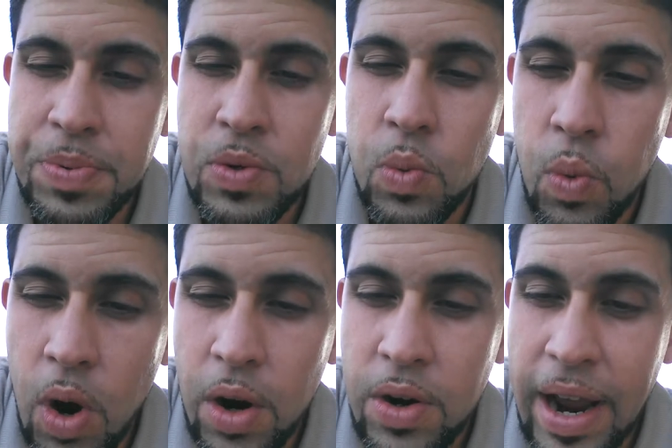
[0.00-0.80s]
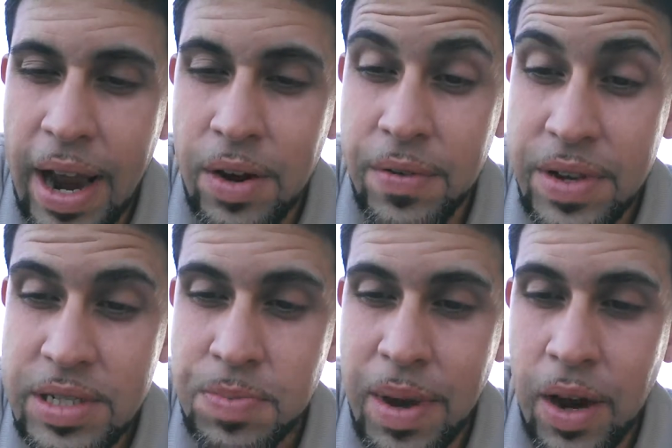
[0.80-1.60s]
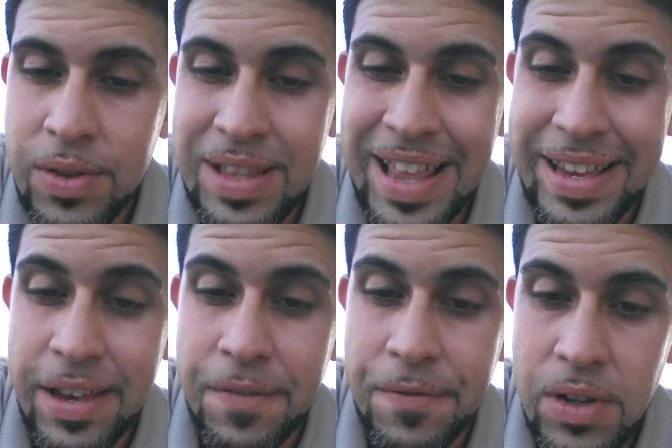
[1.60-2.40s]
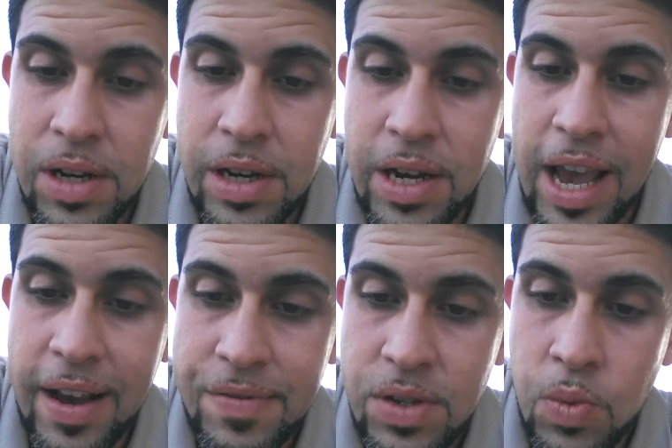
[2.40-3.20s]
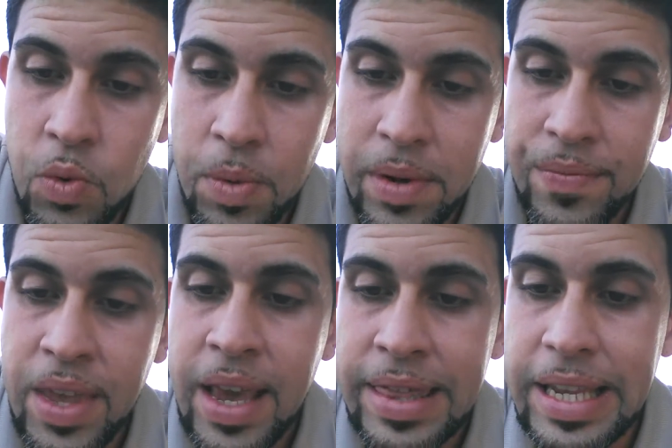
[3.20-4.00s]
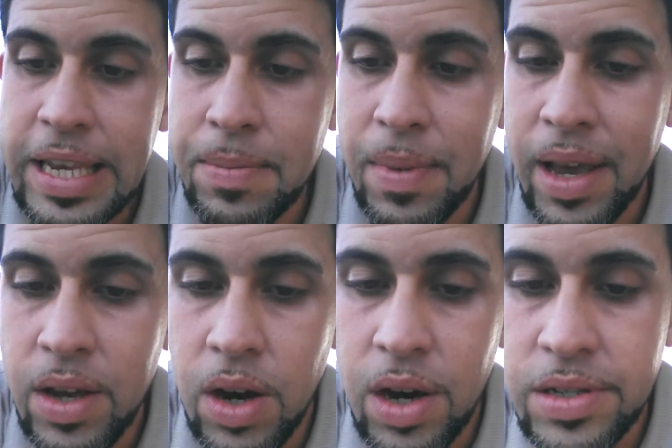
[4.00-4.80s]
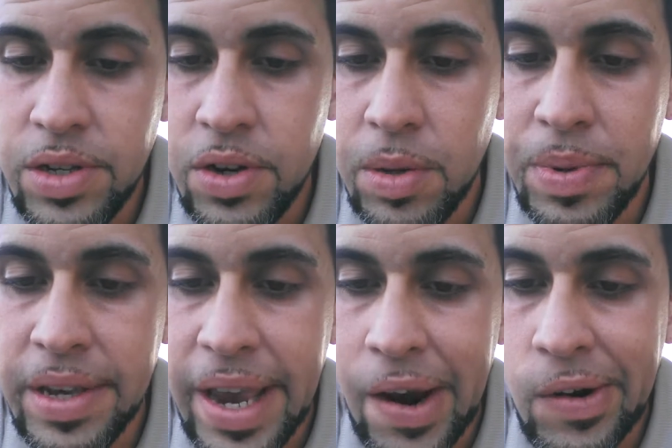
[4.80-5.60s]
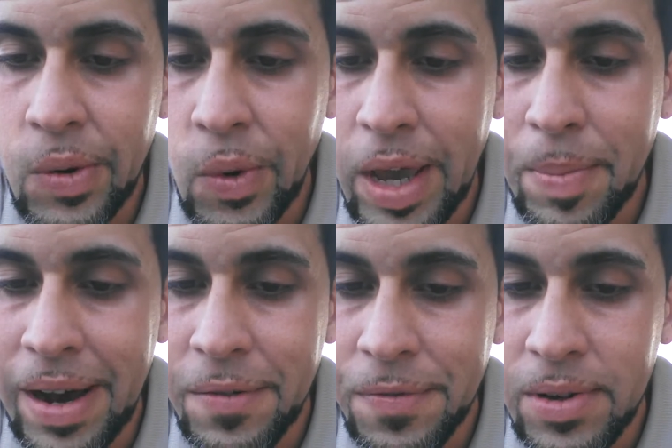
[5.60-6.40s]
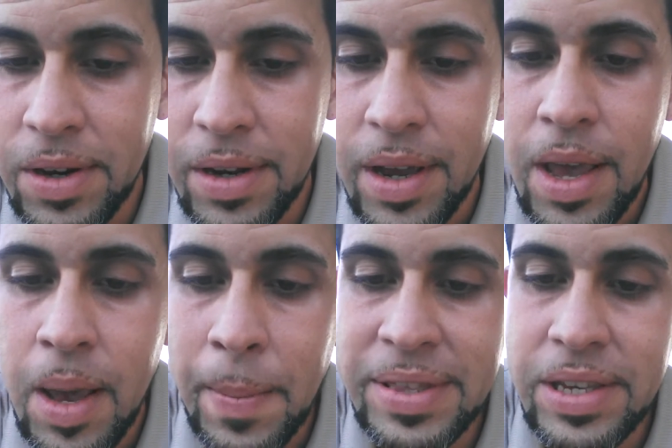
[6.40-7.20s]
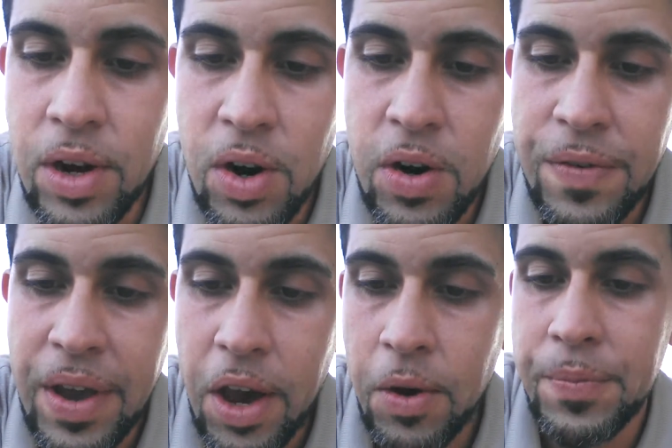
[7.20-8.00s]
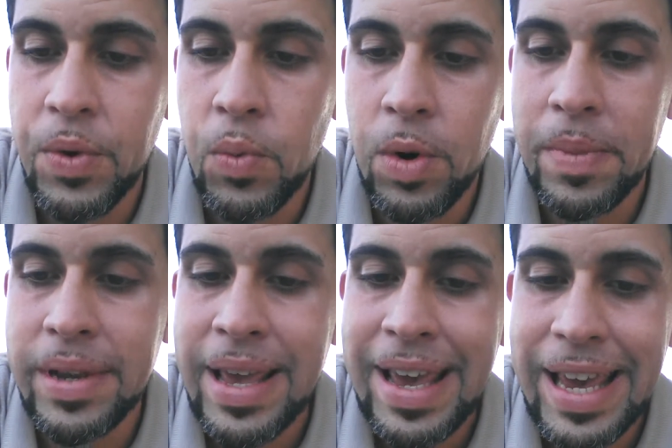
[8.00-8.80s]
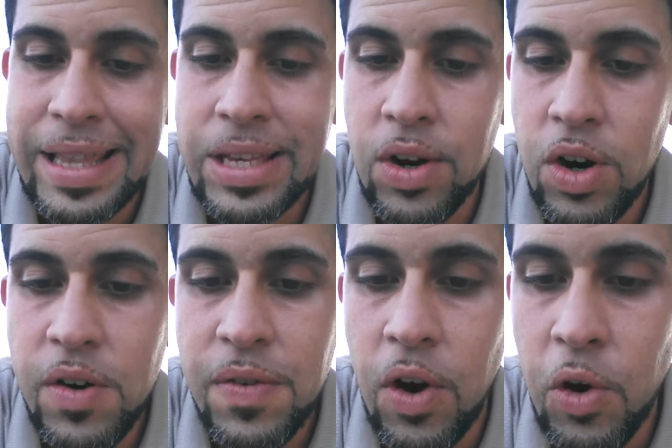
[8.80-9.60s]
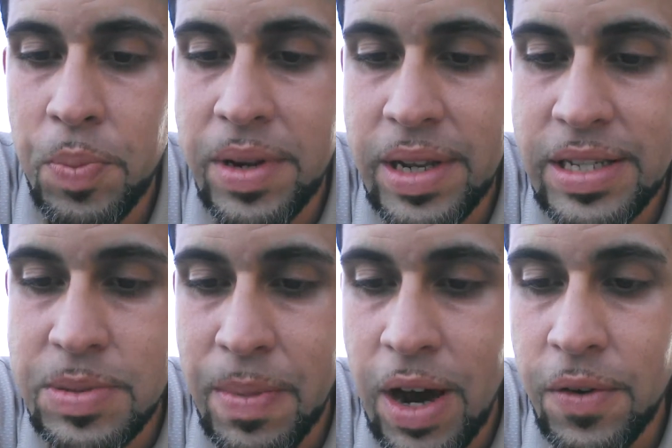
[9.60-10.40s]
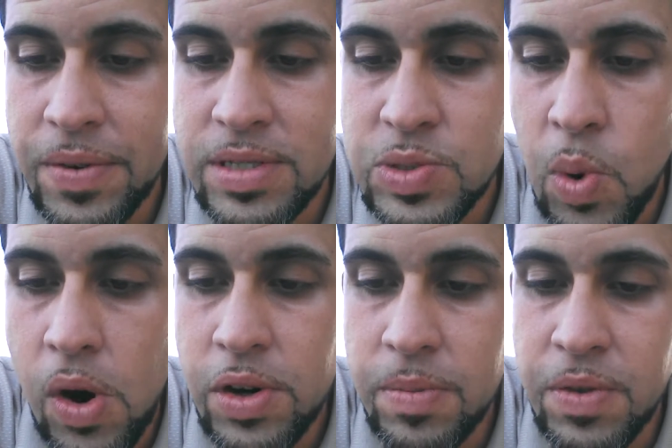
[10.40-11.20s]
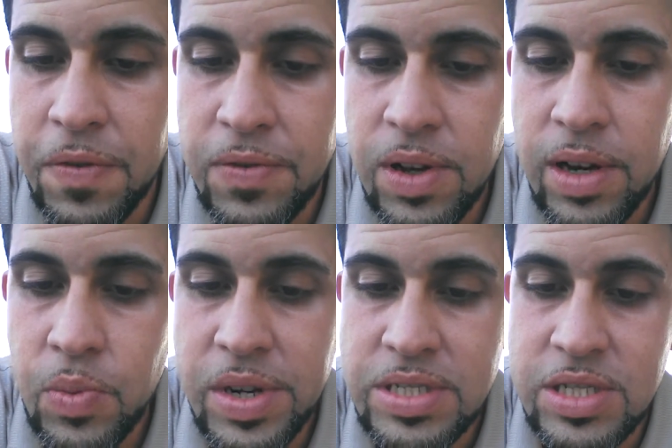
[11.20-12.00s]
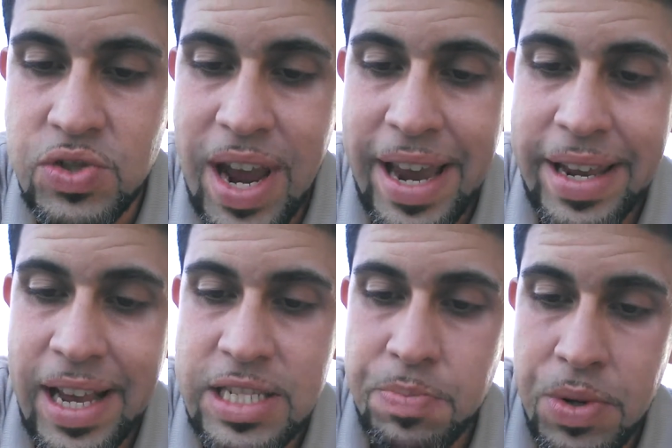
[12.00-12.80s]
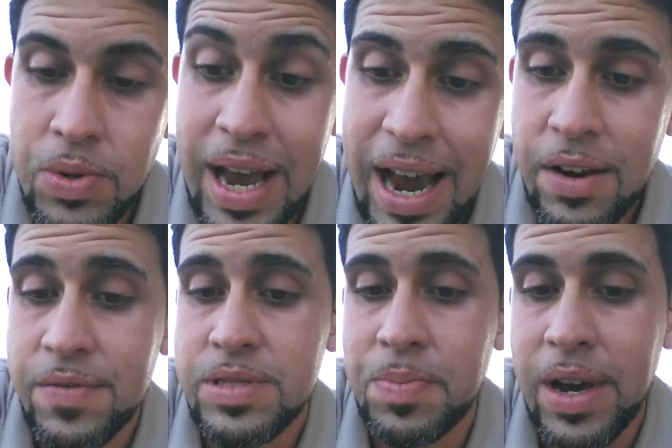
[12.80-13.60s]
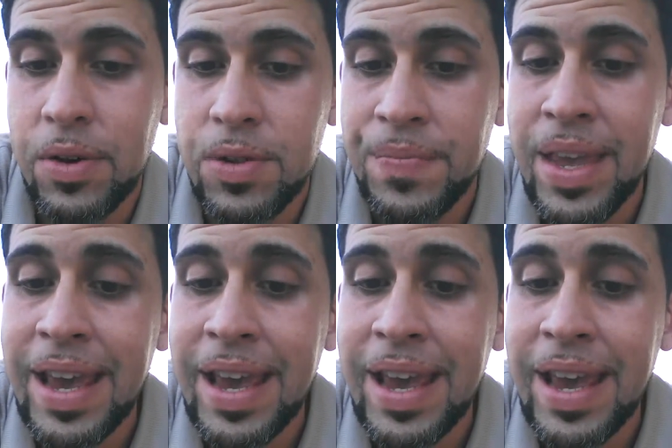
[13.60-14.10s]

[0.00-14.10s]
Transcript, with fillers: spewed water out of his mouth like a flood after the woman, that he might cause her to be carried away by the flood. But the earth helped the woman, and the earth opened its mouth and swallowed up the flood which the dragon had spewed out of his mouth.